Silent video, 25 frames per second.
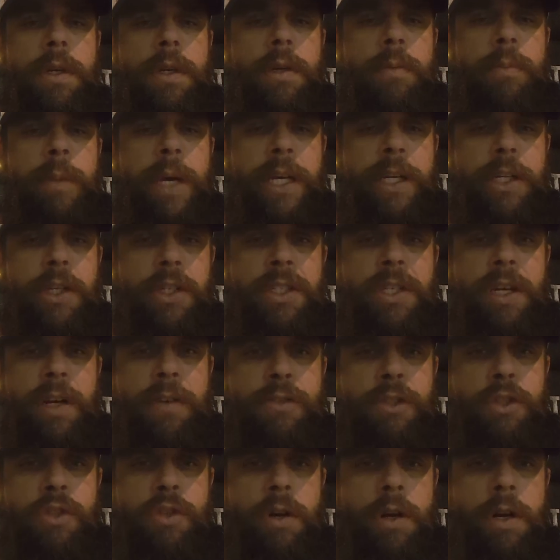Make
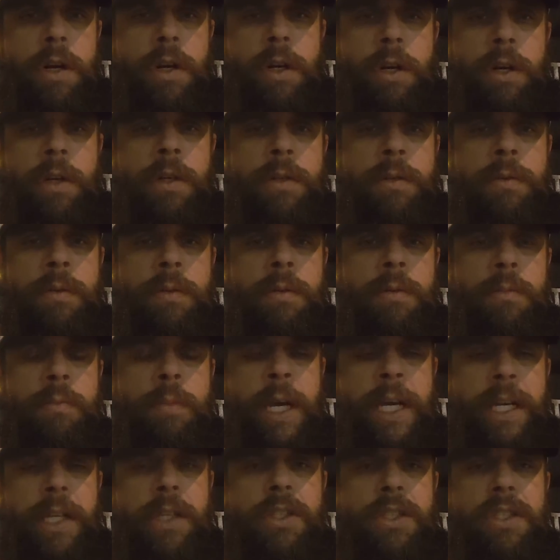yourself stronger.
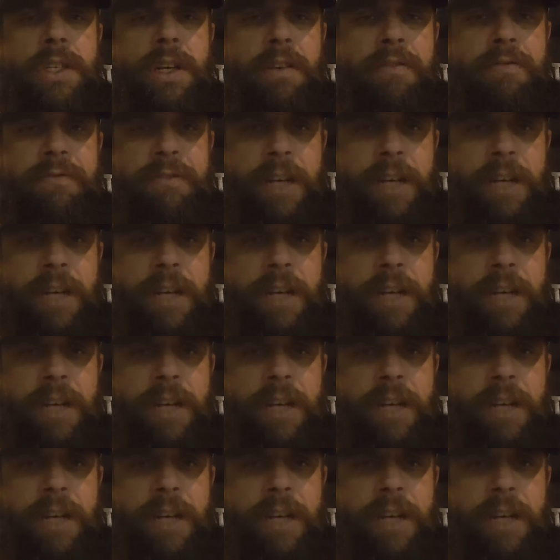Make yourself